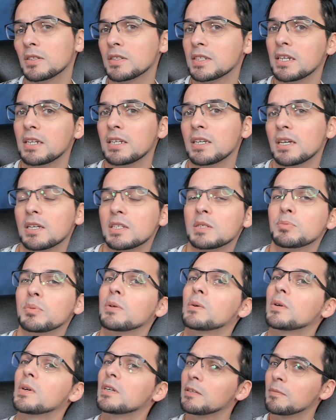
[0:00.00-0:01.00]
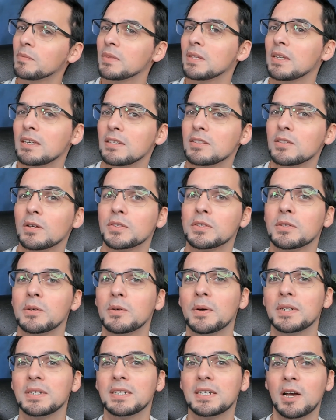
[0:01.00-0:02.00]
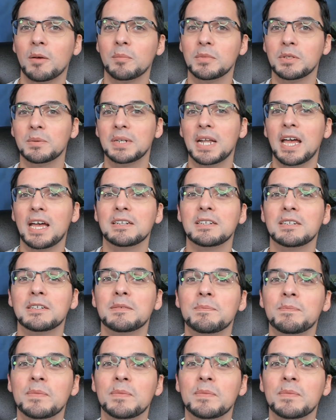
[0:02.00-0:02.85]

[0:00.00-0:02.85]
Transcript: getting explored is also going to come to an end.